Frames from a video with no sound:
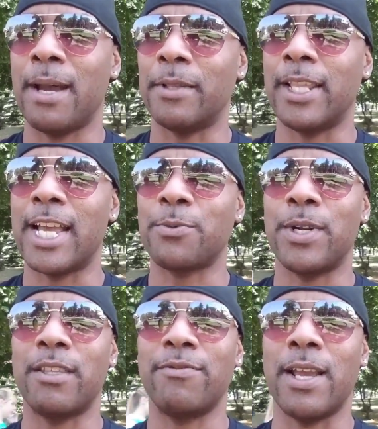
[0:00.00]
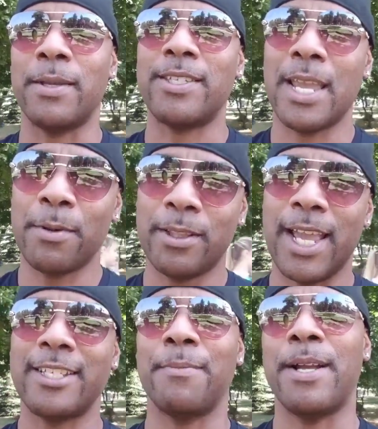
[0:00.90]
I'm the last one at the family table,
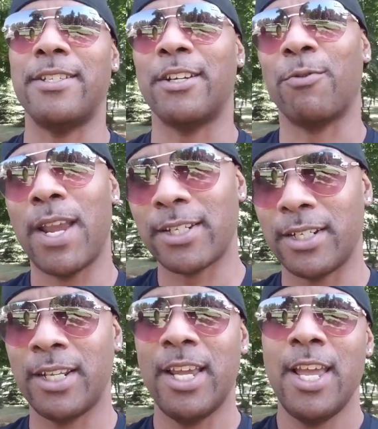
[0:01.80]
last of my generation.